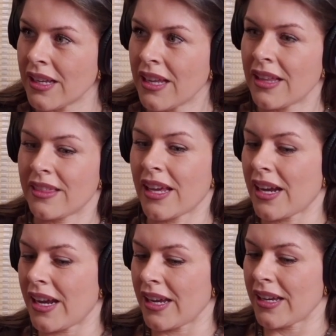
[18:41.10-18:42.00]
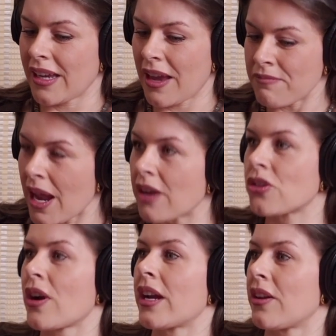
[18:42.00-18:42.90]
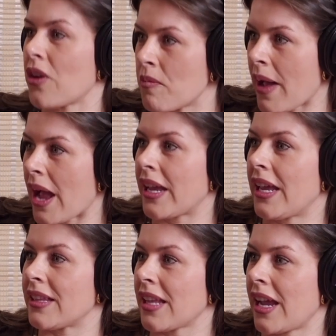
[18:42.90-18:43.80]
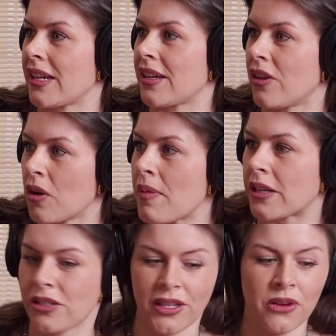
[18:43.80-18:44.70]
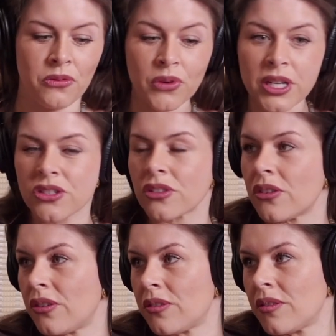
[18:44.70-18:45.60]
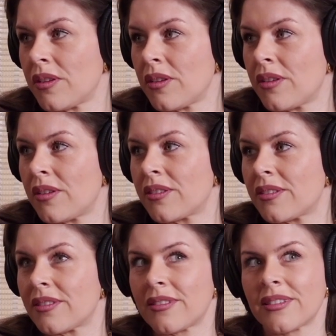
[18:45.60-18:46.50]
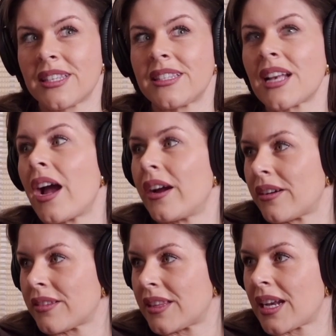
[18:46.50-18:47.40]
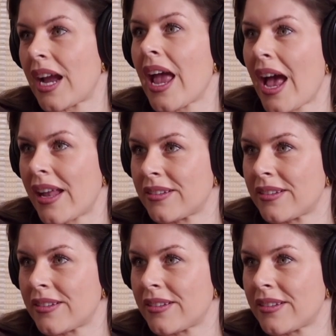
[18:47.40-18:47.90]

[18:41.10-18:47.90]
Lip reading: That I am now trying to go back and like go back to the original desire that I had.